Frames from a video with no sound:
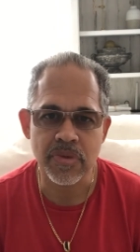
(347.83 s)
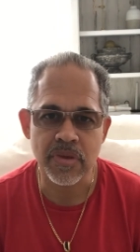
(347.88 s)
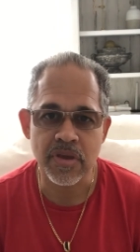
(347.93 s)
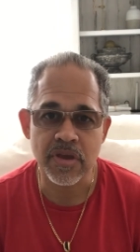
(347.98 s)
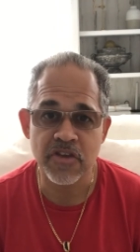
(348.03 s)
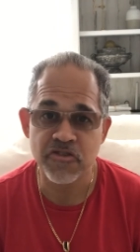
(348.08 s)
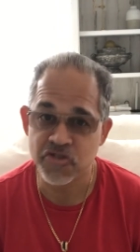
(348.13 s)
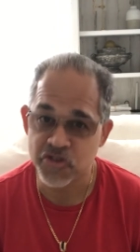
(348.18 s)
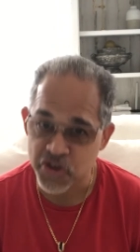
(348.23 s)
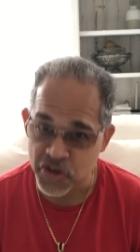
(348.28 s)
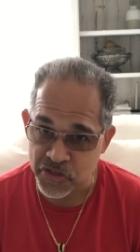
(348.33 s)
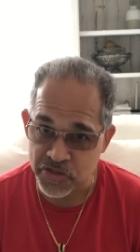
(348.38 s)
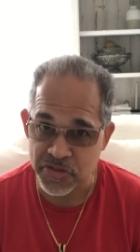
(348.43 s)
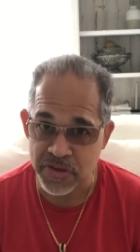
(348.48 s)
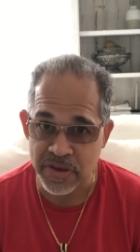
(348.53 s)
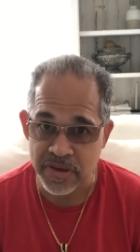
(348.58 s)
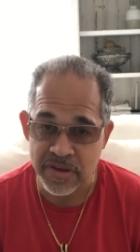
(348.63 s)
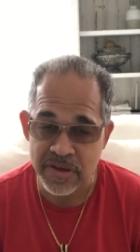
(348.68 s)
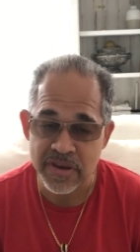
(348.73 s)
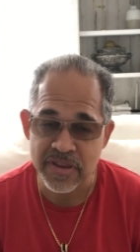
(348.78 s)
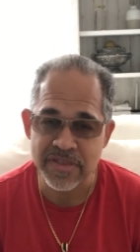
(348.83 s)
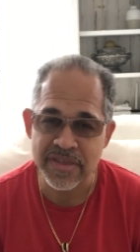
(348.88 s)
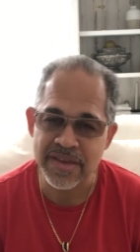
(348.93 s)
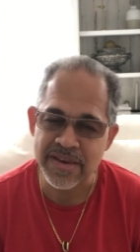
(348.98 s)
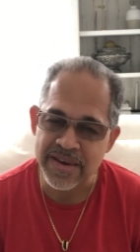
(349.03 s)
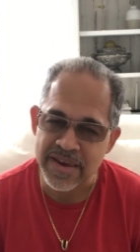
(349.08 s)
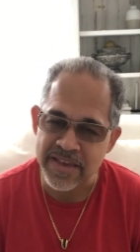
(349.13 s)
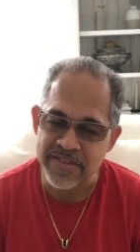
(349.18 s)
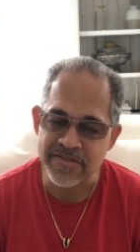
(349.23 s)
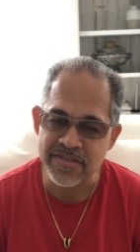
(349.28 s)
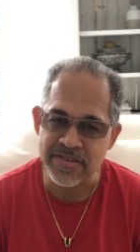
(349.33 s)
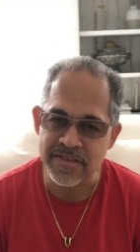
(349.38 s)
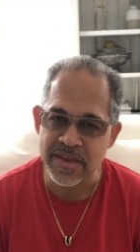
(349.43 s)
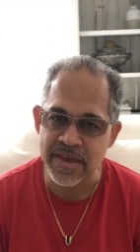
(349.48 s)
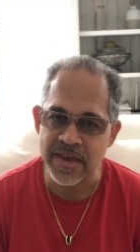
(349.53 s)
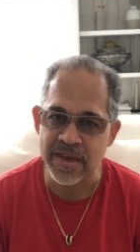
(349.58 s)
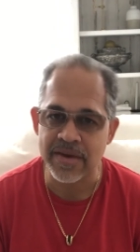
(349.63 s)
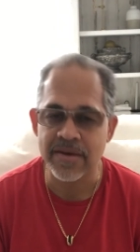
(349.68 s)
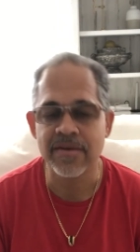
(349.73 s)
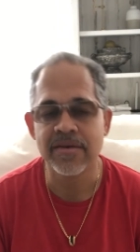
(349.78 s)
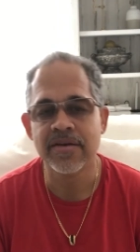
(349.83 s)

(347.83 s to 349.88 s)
is a good thing. Anything less than that,